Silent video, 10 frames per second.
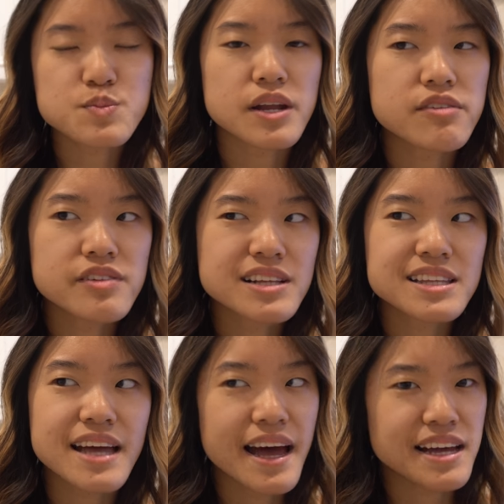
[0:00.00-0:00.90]
but I feel
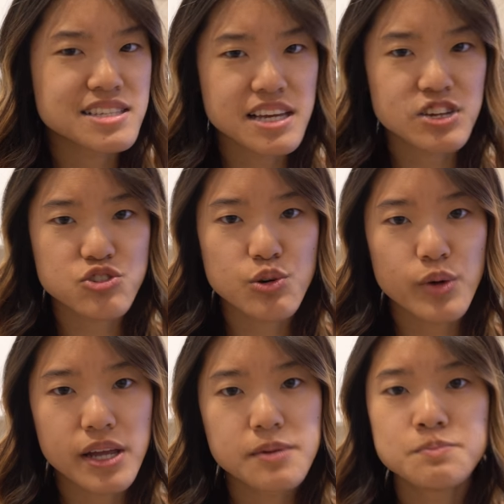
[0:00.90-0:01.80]
like that adds extra
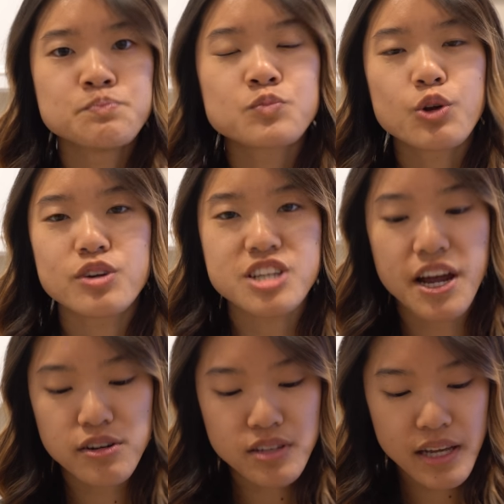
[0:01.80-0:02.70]
weight, which
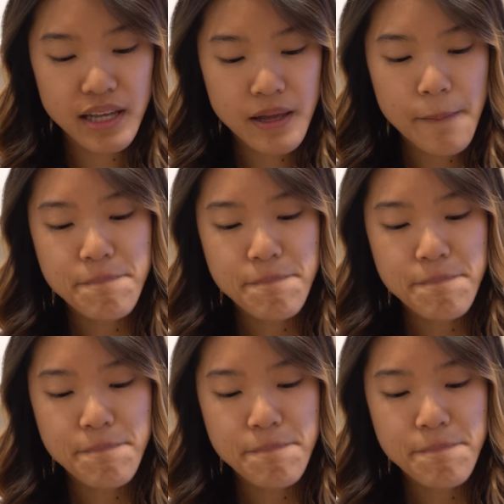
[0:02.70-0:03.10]
I don't like.